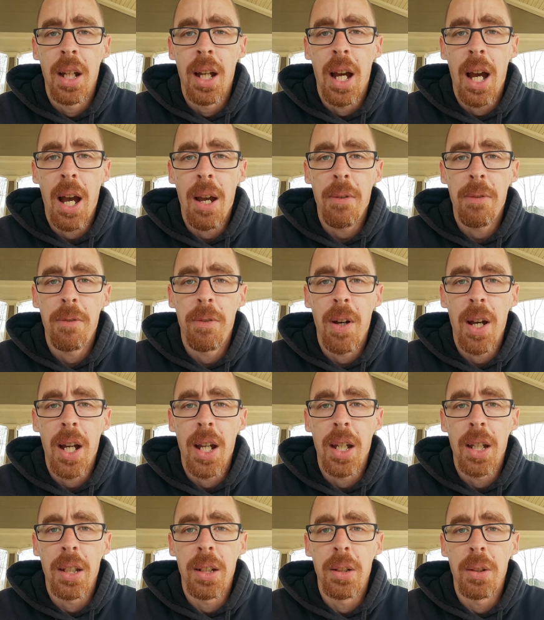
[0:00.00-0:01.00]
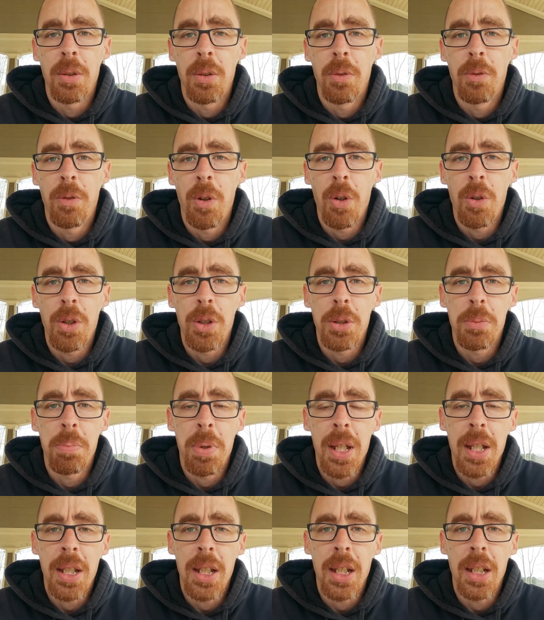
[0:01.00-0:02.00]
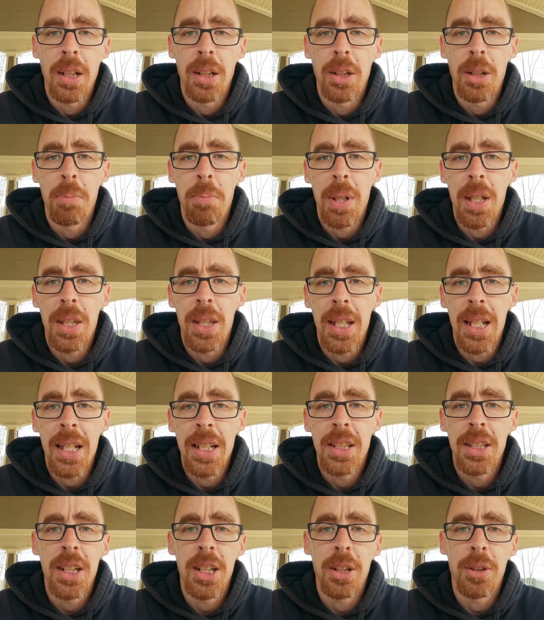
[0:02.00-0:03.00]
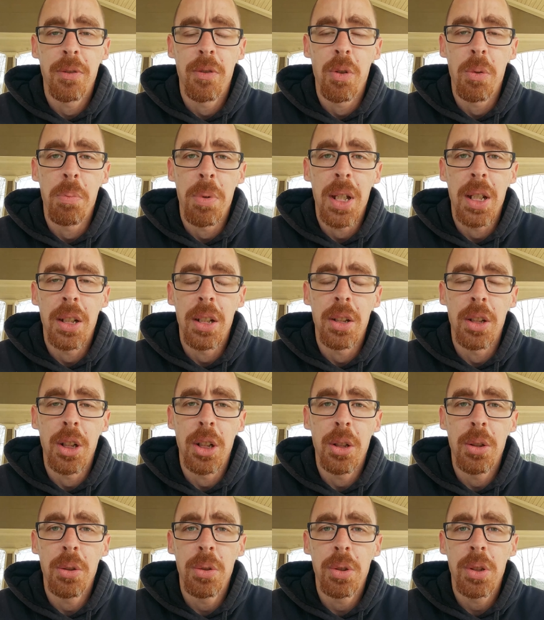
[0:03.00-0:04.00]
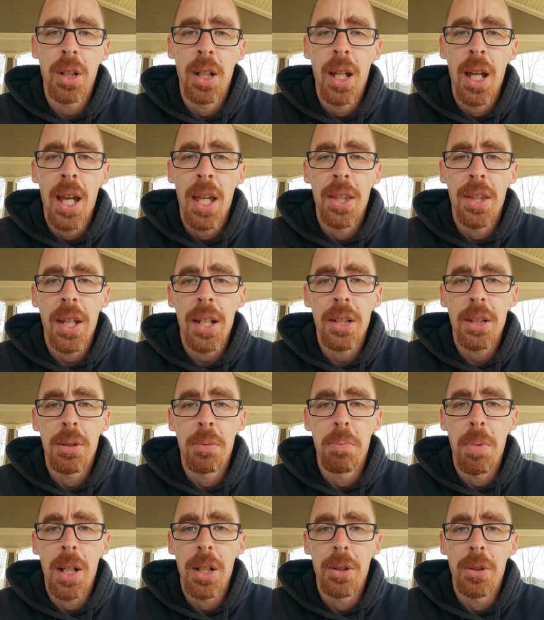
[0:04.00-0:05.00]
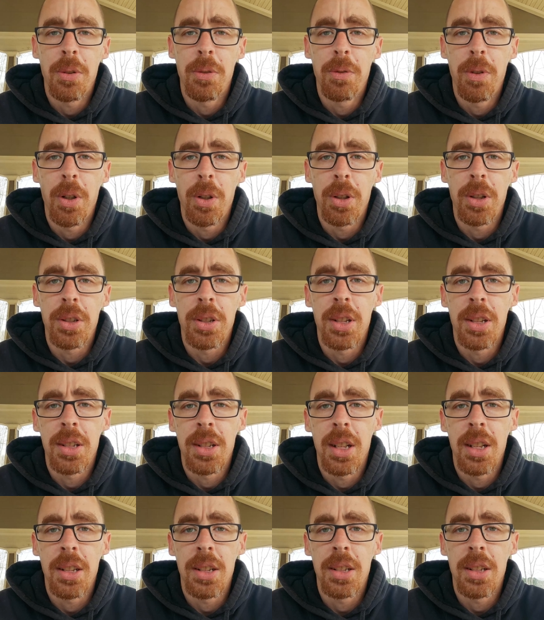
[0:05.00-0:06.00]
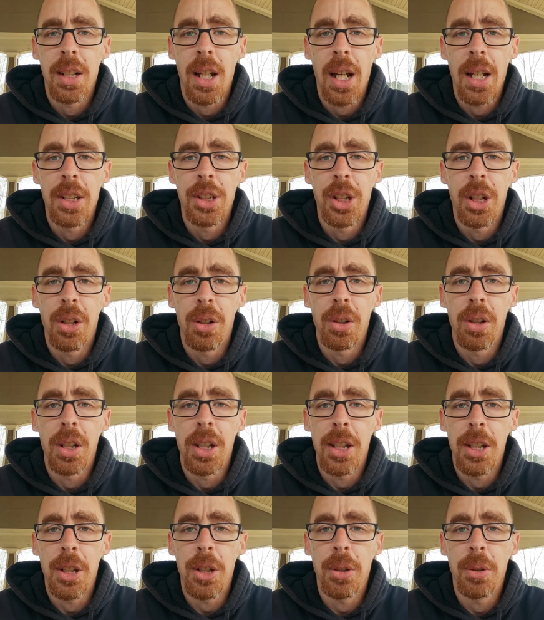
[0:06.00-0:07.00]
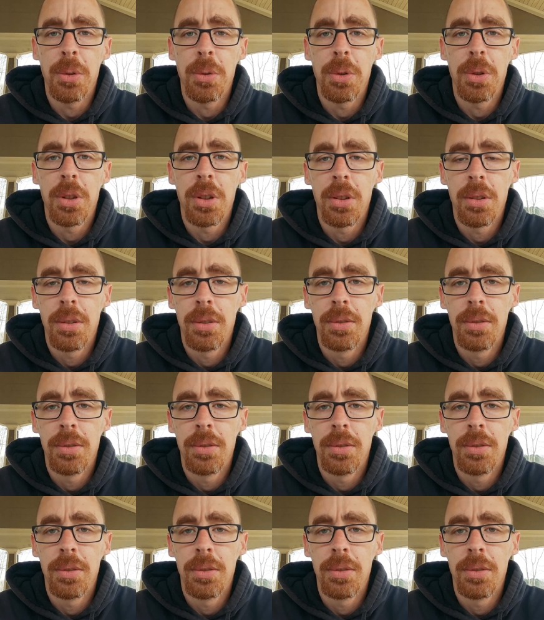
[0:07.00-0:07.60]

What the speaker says: I find focus peaking to be the easiest for me to use, and that's the manual focus assist I generally use.